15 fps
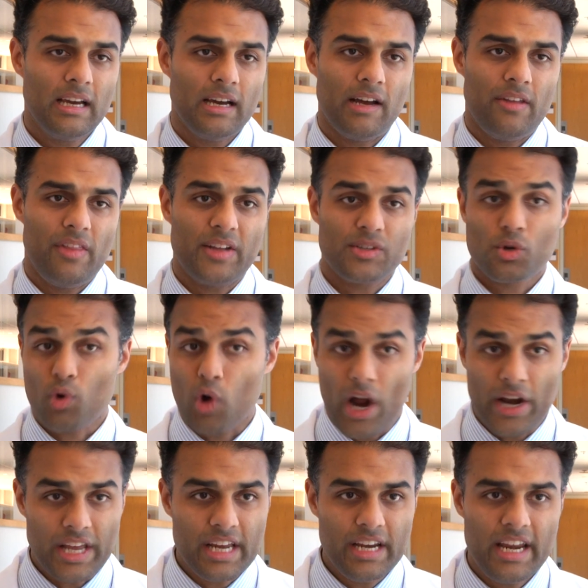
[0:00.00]
uh, that's
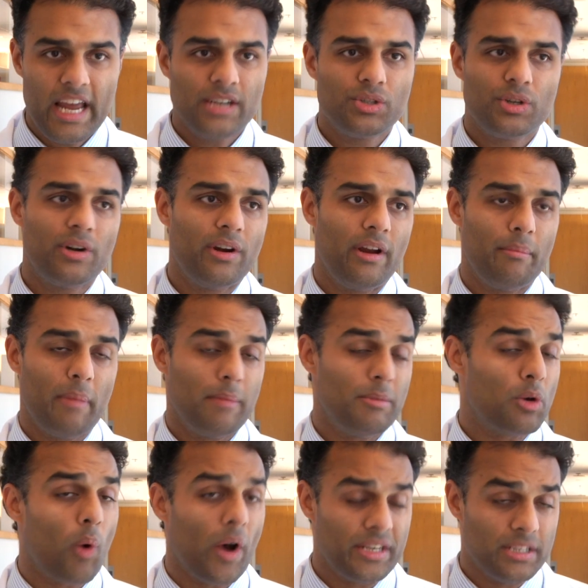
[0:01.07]
chronic in nature and may be
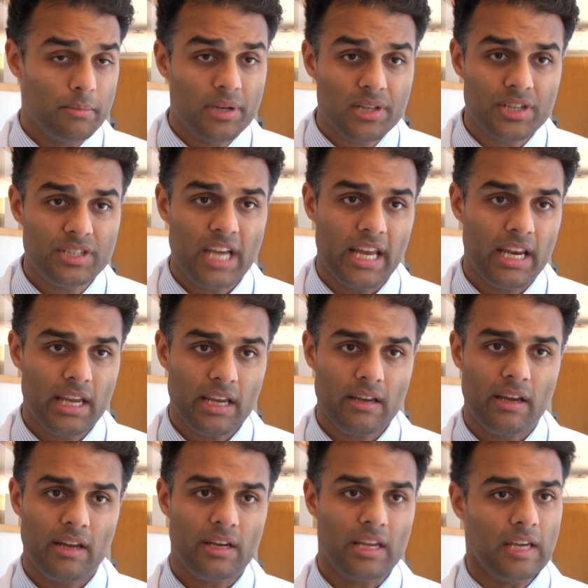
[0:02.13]
quite debilitating,
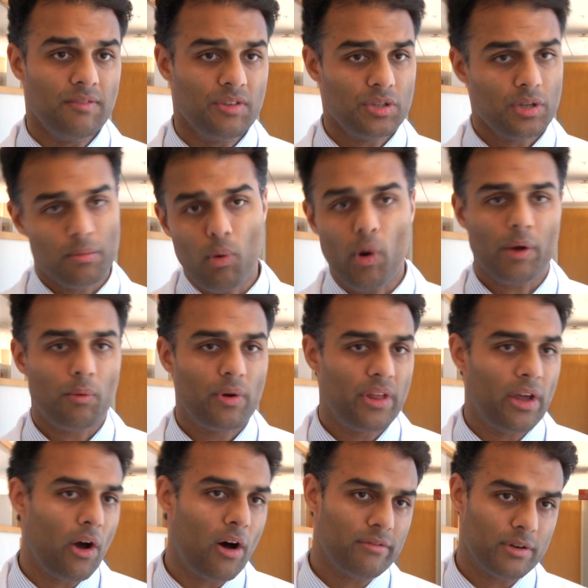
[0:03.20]
and even to the point where
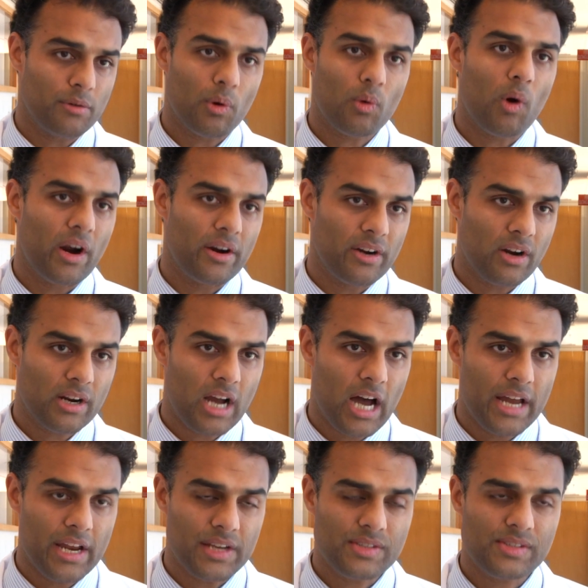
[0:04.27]
they often require
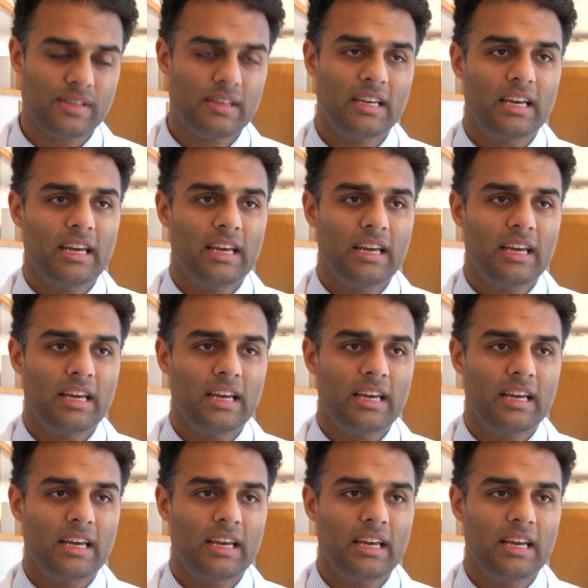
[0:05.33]
narcotics.